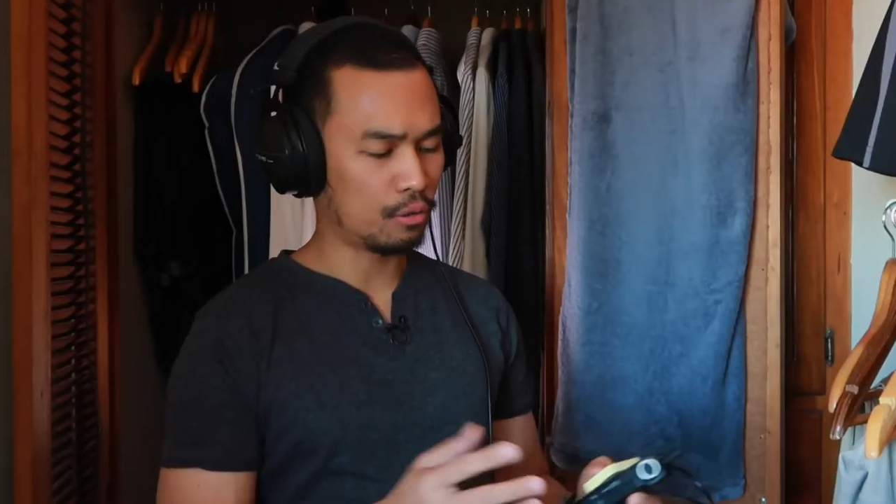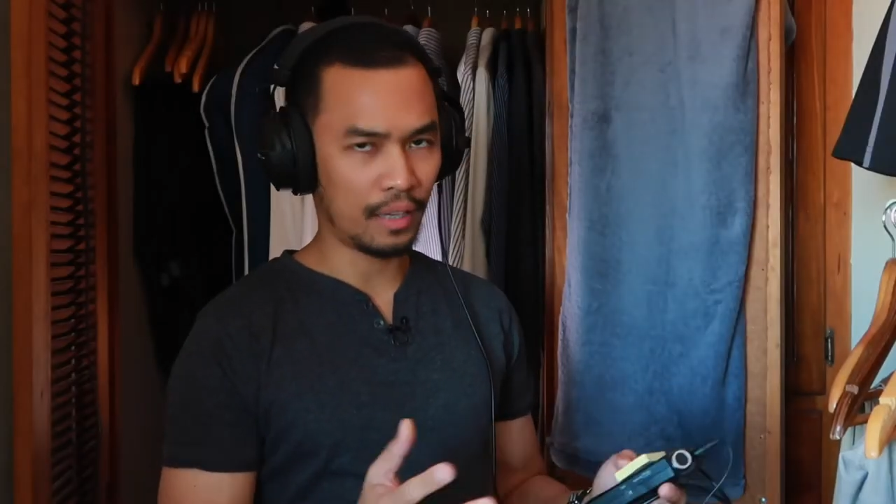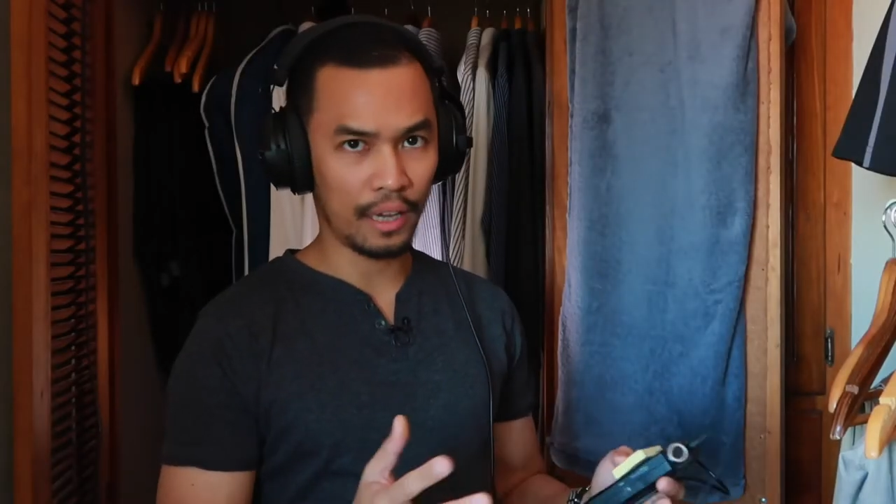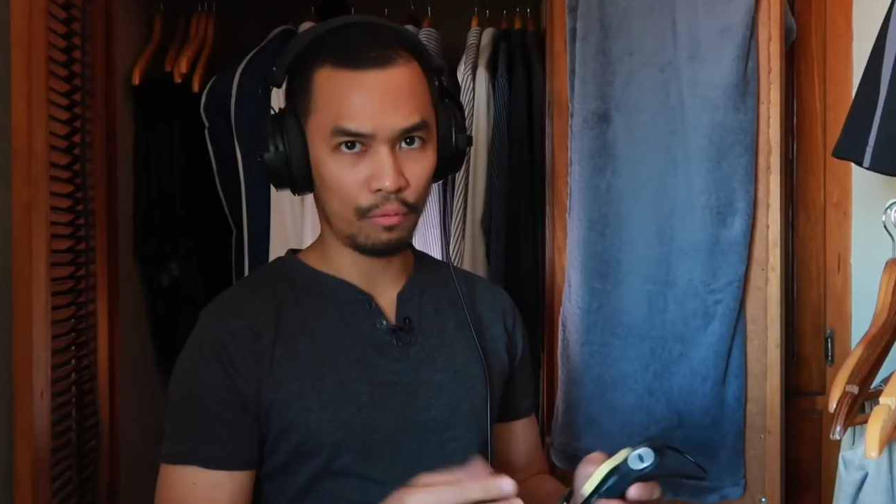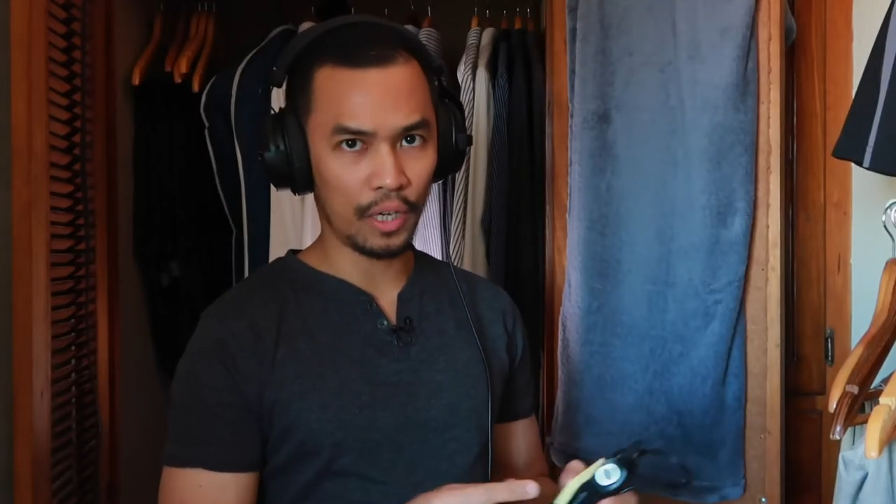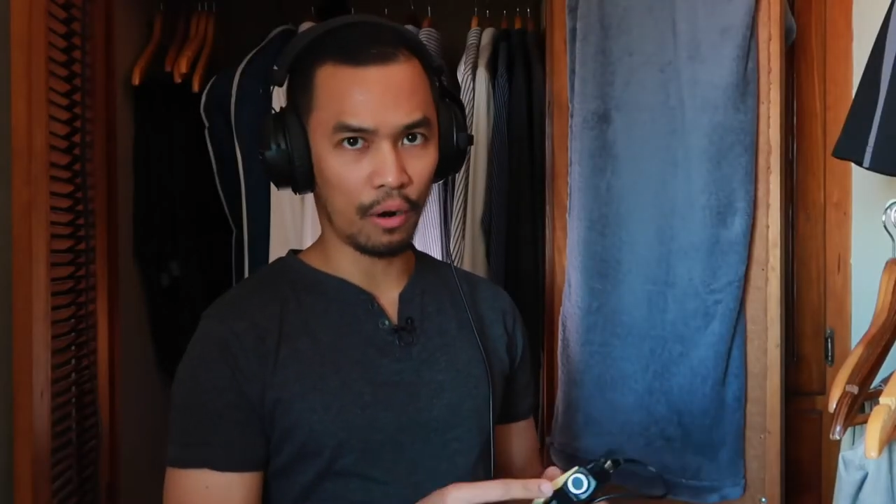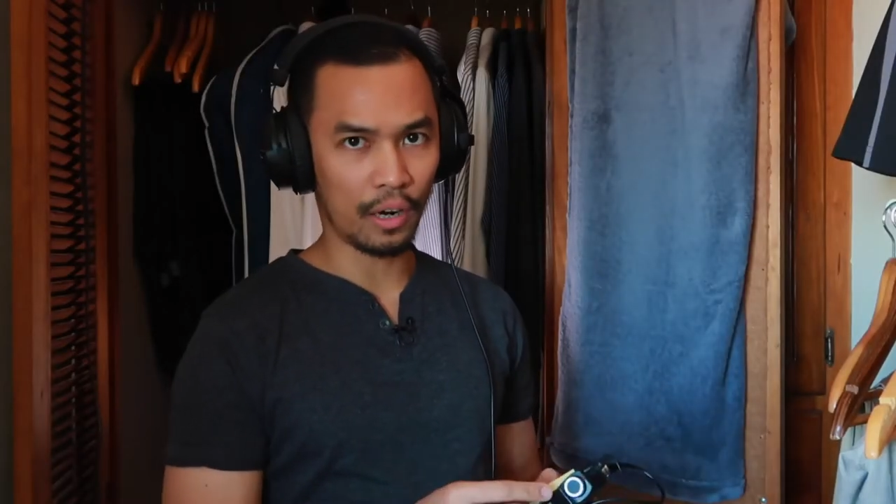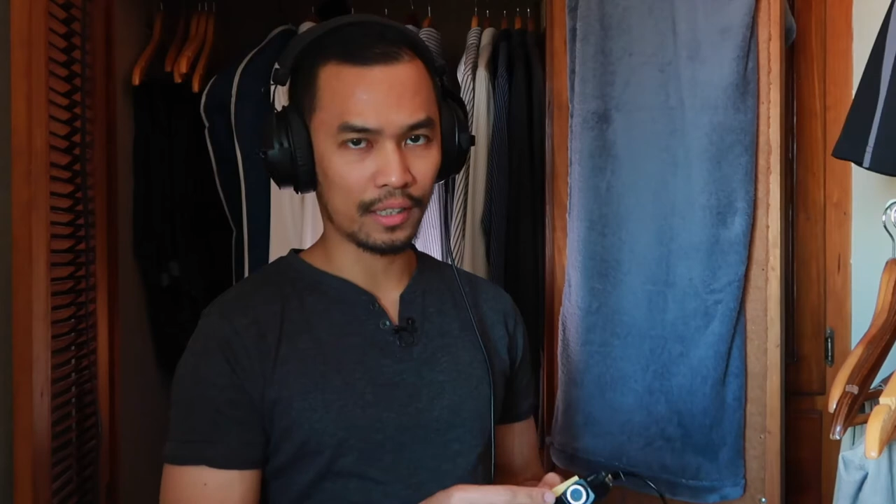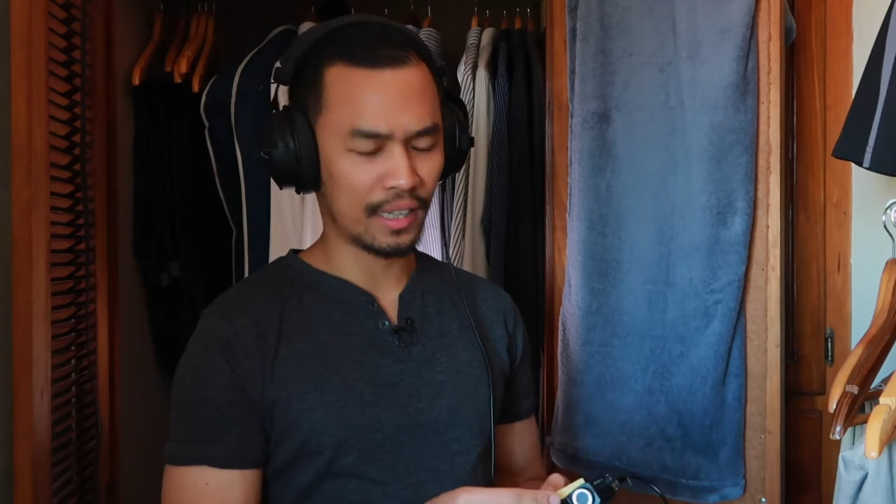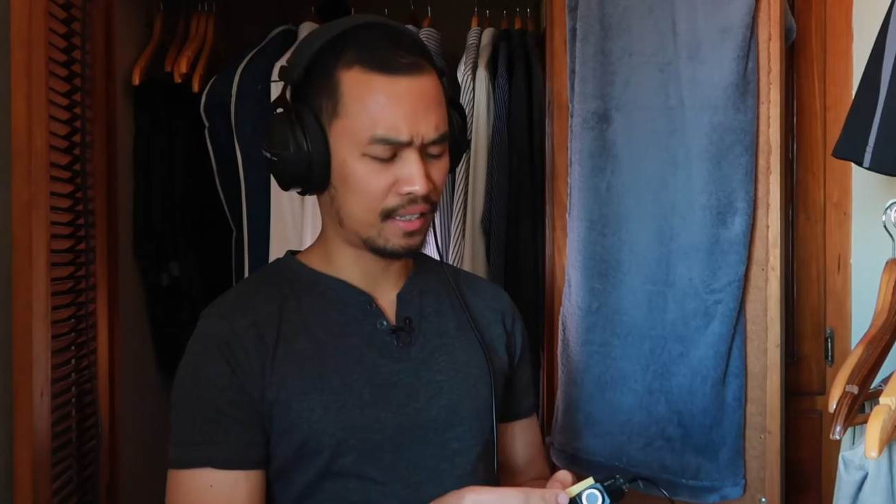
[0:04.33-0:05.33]
Today we
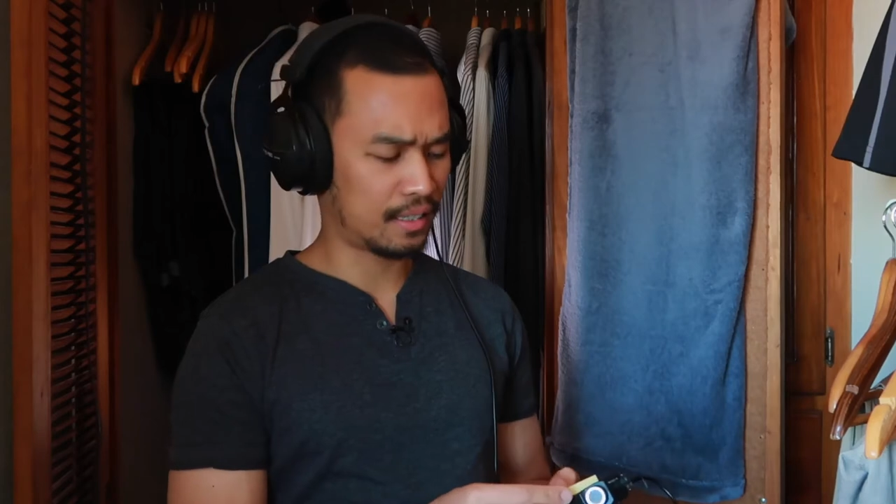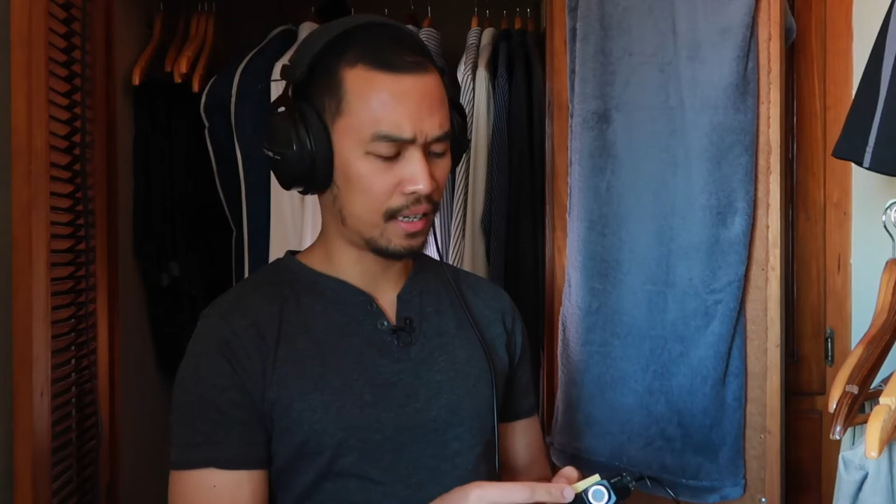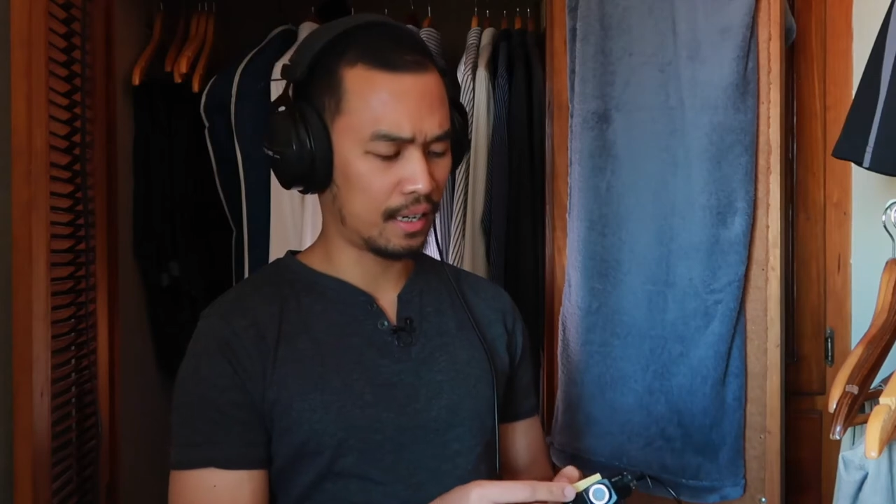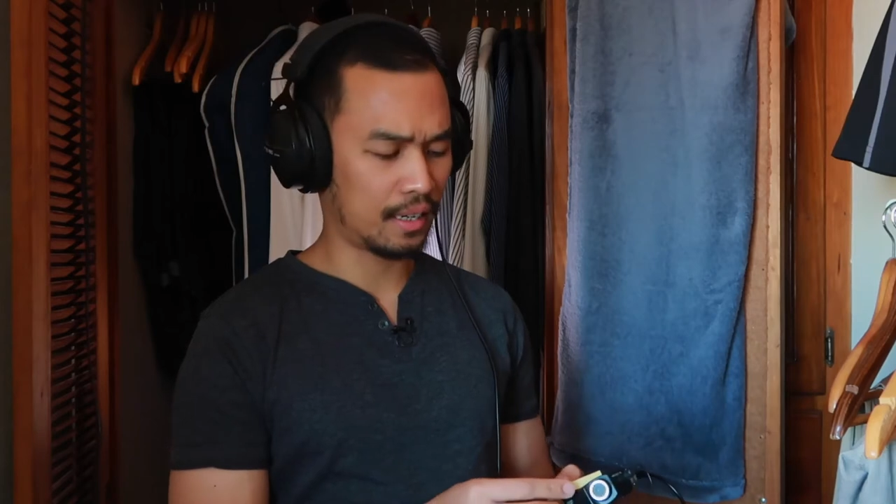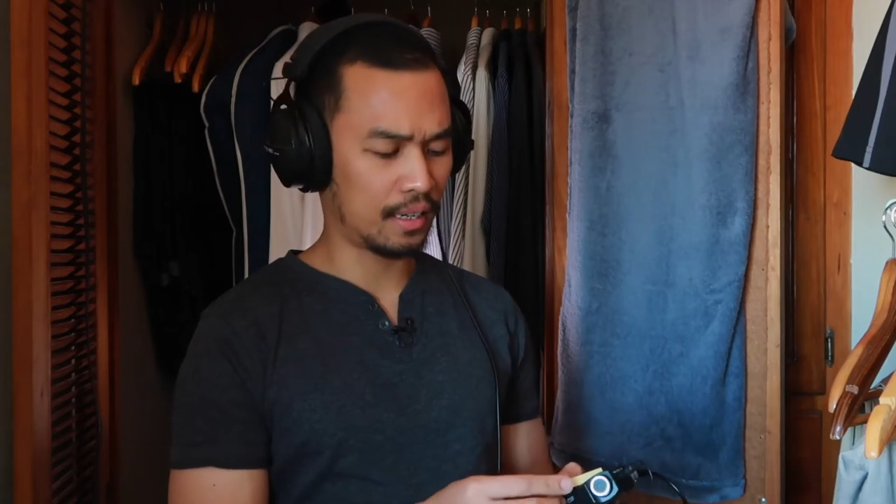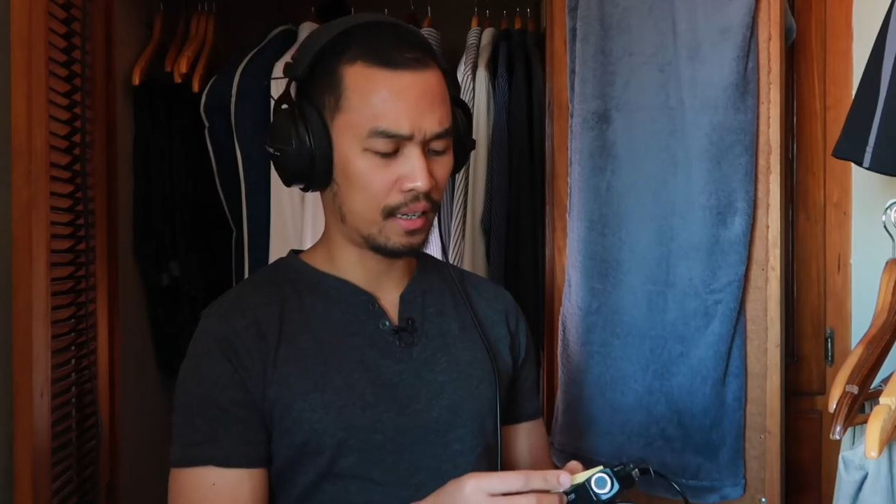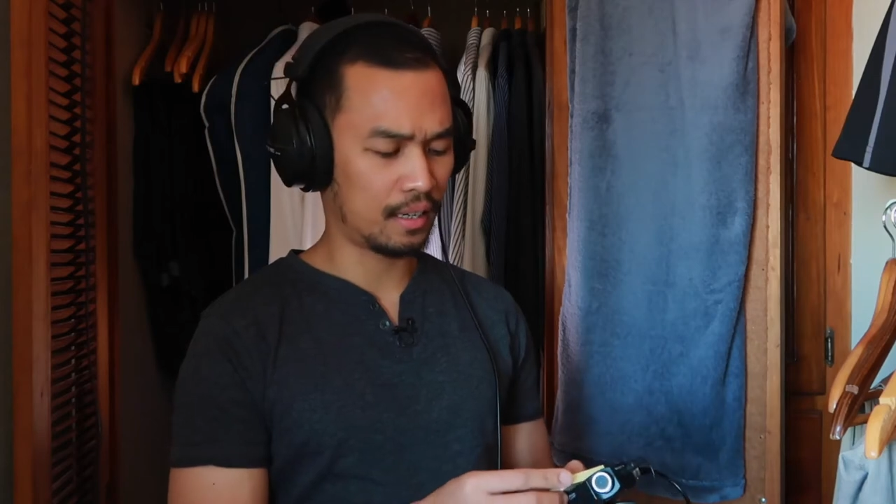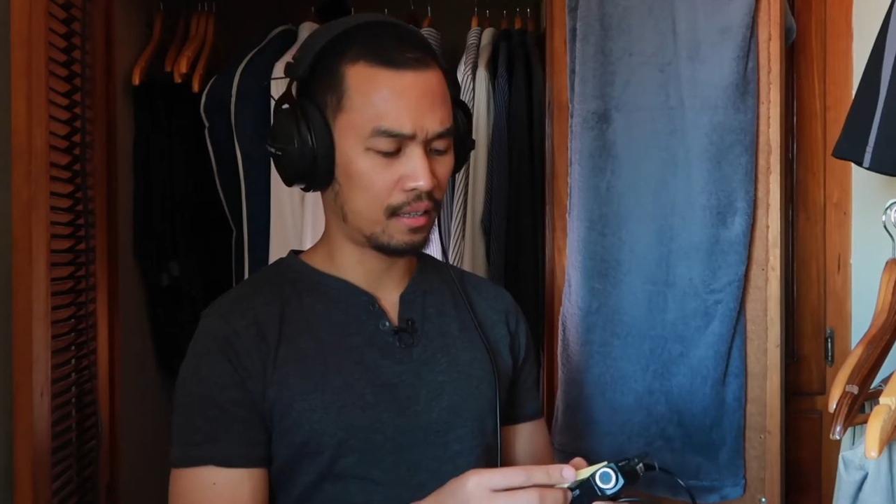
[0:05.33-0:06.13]
are testing